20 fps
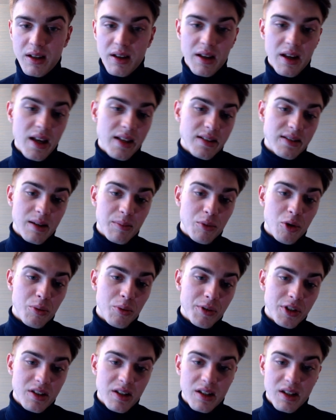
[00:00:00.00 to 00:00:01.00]
At some
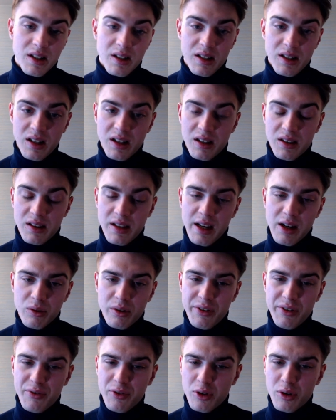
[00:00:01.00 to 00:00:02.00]
moments he can take on
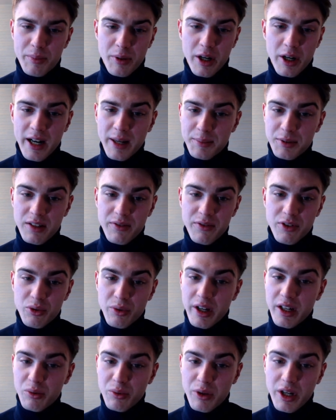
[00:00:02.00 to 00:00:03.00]
d4, perhaps even
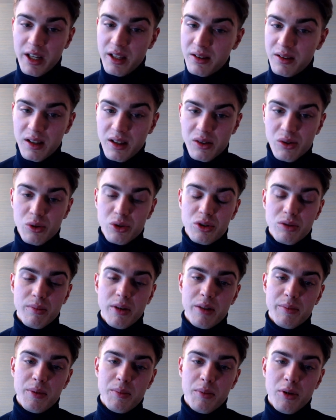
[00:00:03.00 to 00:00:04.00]
right away. That also
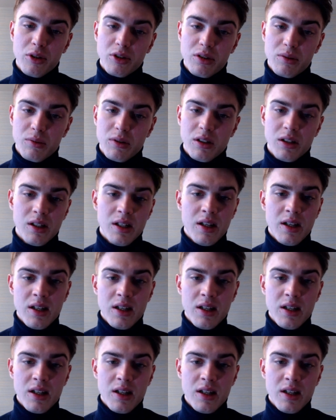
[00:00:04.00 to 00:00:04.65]
might be possible.